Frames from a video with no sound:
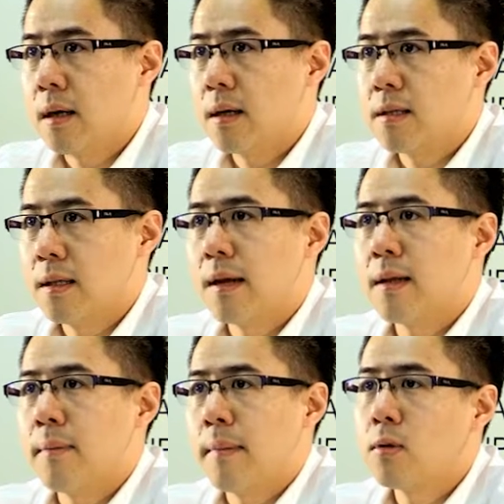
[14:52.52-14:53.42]

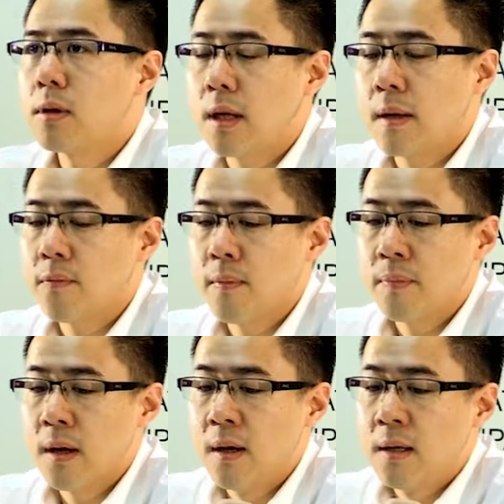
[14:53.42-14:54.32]
selective melting,
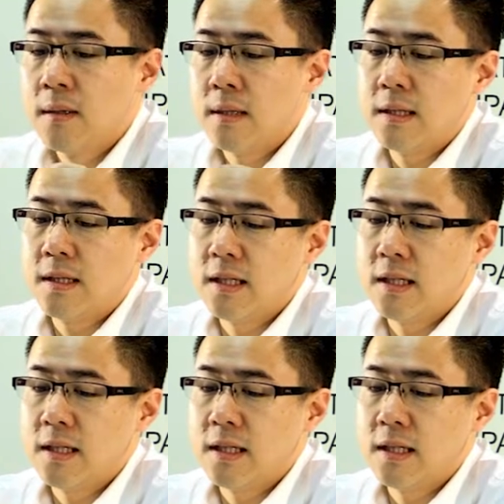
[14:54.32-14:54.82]
this